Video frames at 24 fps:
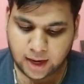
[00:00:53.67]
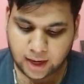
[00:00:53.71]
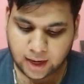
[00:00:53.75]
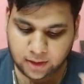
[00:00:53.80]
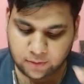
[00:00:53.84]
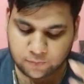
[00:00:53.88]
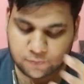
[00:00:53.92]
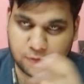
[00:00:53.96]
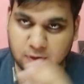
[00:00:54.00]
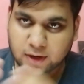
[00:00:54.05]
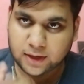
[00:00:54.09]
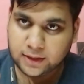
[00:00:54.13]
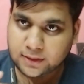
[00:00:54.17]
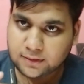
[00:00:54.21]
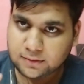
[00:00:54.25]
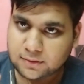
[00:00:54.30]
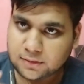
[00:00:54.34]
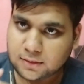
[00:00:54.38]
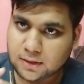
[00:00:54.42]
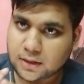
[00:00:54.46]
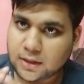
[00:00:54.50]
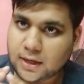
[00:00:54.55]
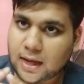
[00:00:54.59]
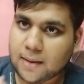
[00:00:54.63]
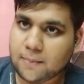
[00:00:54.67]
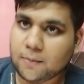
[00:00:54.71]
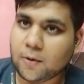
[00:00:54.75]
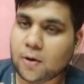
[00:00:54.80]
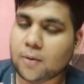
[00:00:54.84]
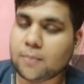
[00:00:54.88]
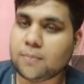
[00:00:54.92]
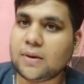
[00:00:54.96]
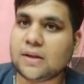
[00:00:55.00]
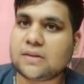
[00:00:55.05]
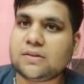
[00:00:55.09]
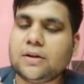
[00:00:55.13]
and what is the time
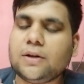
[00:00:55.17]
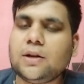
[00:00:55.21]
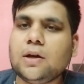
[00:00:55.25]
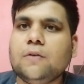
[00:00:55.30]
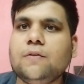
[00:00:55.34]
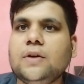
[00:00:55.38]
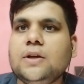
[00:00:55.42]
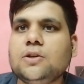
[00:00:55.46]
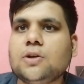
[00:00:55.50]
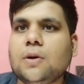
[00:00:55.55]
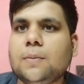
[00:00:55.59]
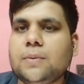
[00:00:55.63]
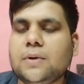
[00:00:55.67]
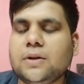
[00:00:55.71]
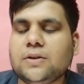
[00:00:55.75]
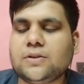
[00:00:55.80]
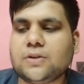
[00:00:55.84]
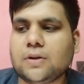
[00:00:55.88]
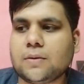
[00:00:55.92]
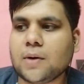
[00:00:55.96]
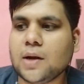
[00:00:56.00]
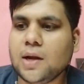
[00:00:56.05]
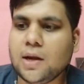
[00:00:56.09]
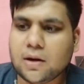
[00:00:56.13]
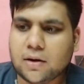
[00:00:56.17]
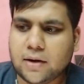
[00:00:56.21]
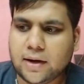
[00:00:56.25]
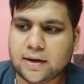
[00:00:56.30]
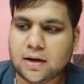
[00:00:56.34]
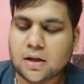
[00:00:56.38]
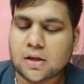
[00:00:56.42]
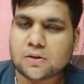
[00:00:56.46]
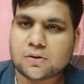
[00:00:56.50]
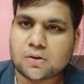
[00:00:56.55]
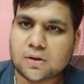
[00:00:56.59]
complexity of each operation, right?